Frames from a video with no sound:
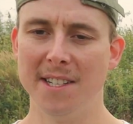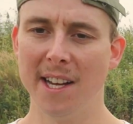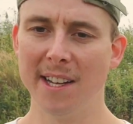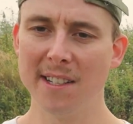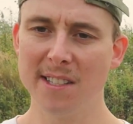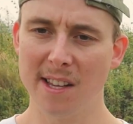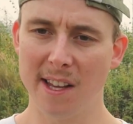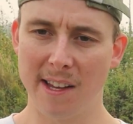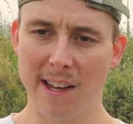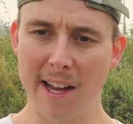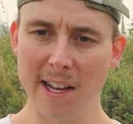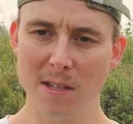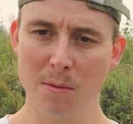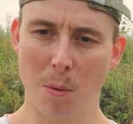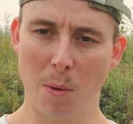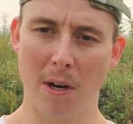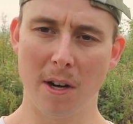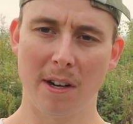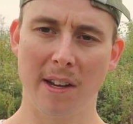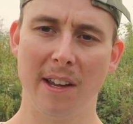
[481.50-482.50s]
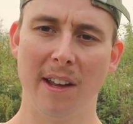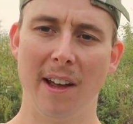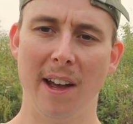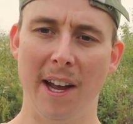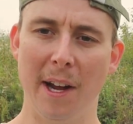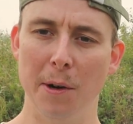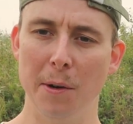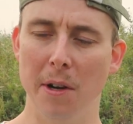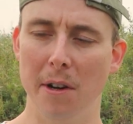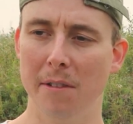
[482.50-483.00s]
takes the guesswork
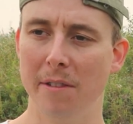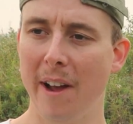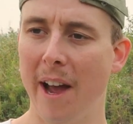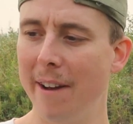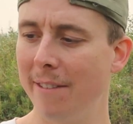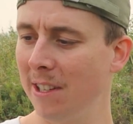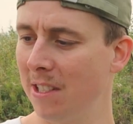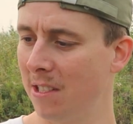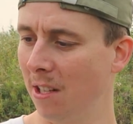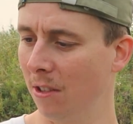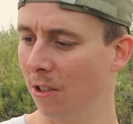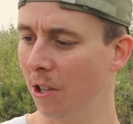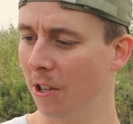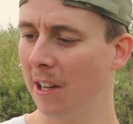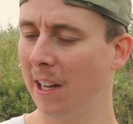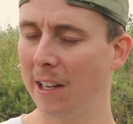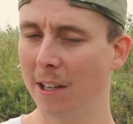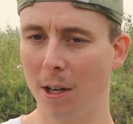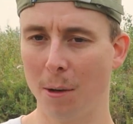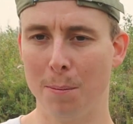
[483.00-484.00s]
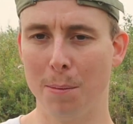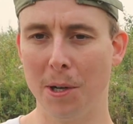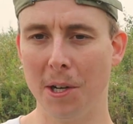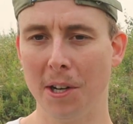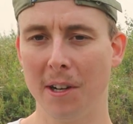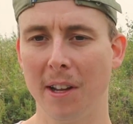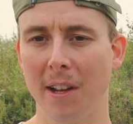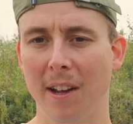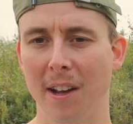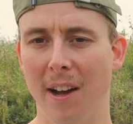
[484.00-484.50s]
out of having to look in your
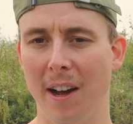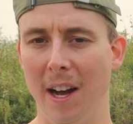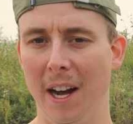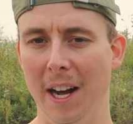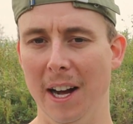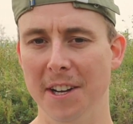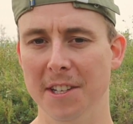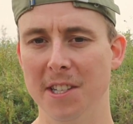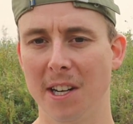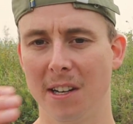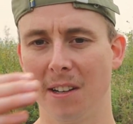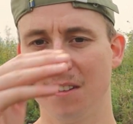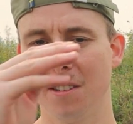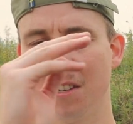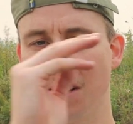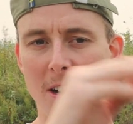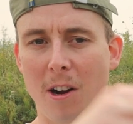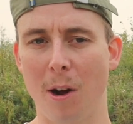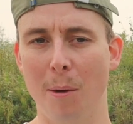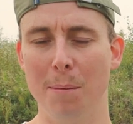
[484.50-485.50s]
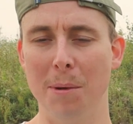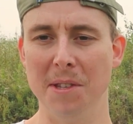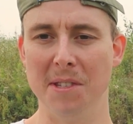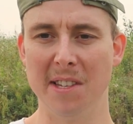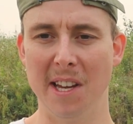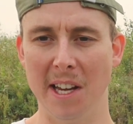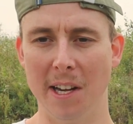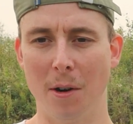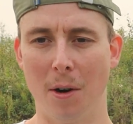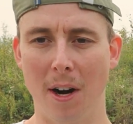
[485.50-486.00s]
book to
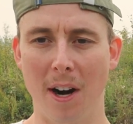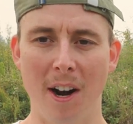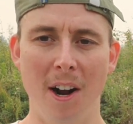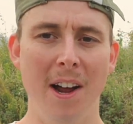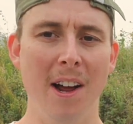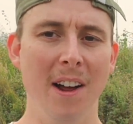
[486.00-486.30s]
compensate, or